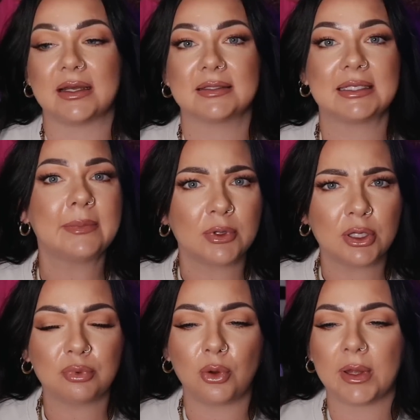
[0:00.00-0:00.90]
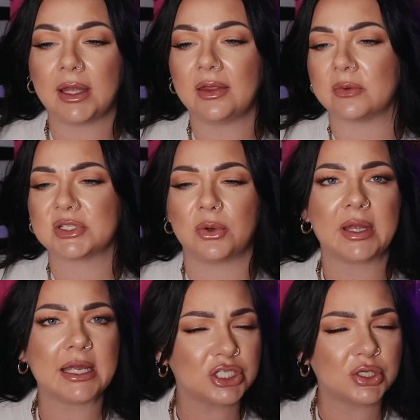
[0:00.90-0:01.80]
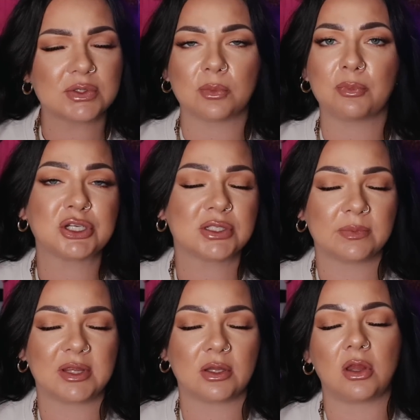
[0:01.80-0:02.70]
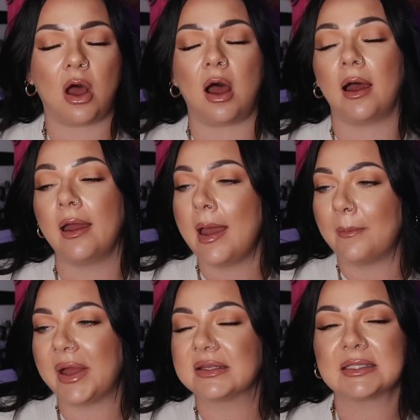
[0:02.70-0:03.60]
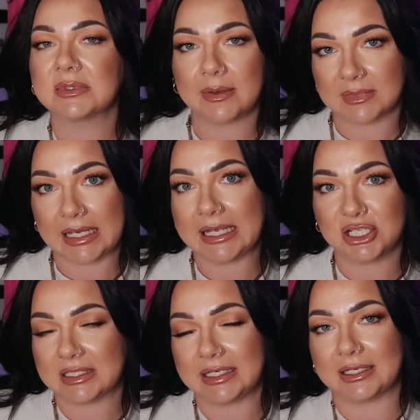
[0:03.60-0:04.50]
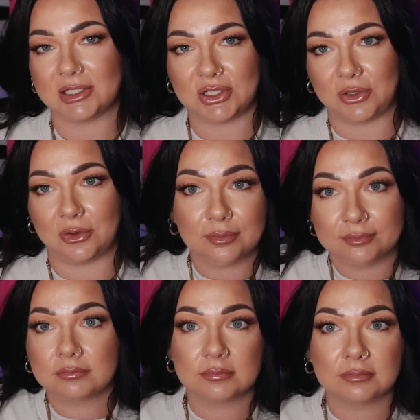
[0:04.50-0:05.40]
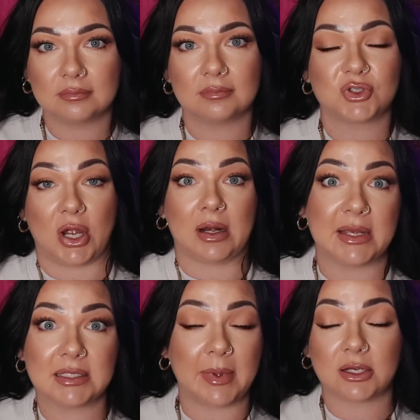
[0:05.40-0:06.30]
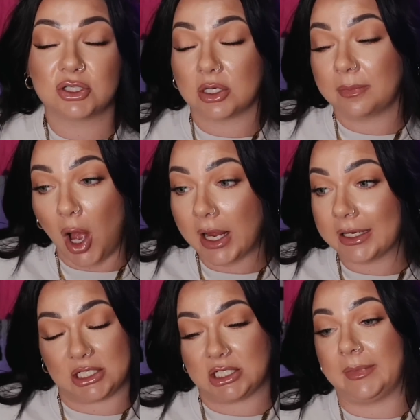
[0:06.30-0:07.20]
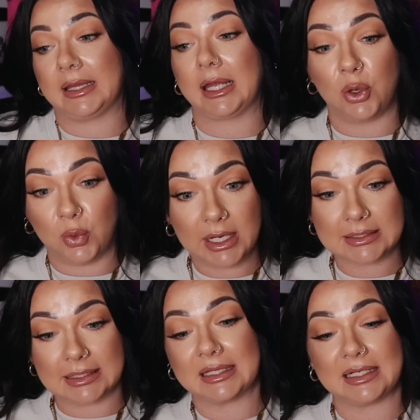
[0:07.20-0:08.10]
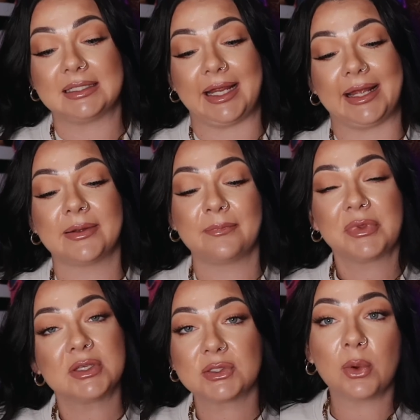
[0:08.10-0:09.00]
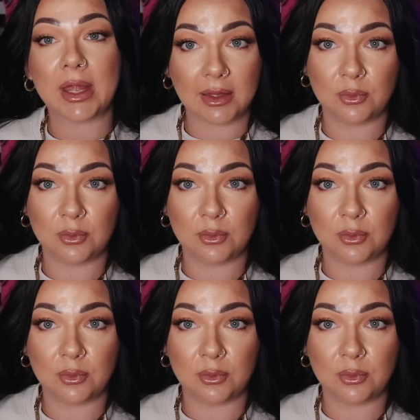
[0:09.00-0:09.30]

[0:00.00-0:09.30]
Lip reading: a staple employee. There was no issues or brushes with the law, but sometimes like he just needed to try to make some extra pocket change. I mean, like, who doesn't these days? So Kelly